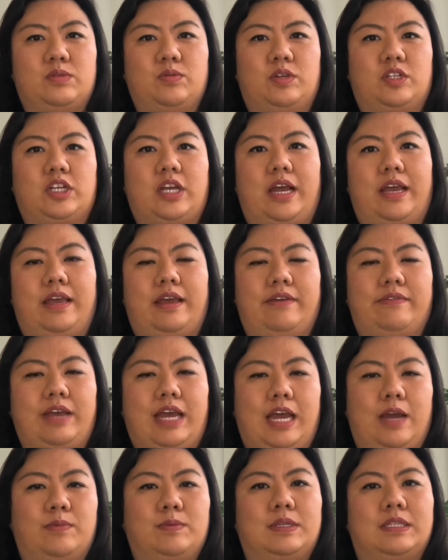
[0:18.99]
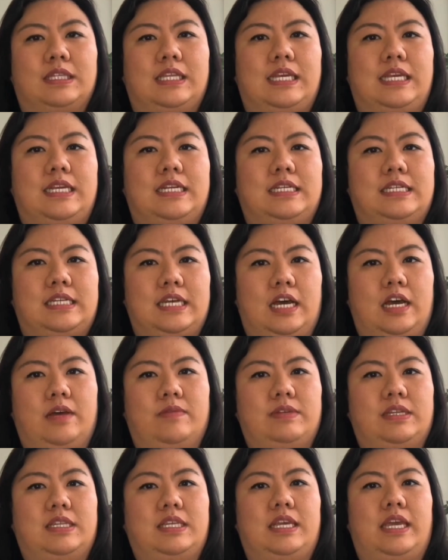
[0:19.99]
which I have aptly
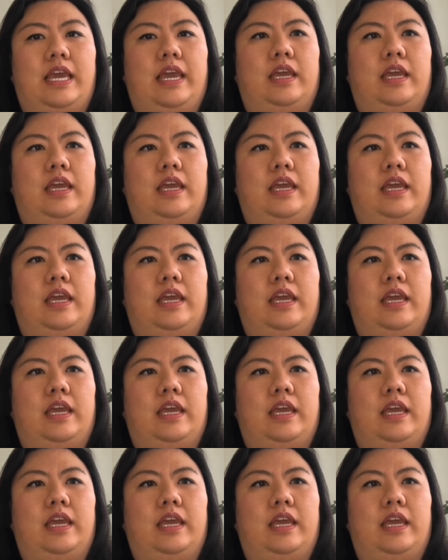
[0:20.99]
dubbed the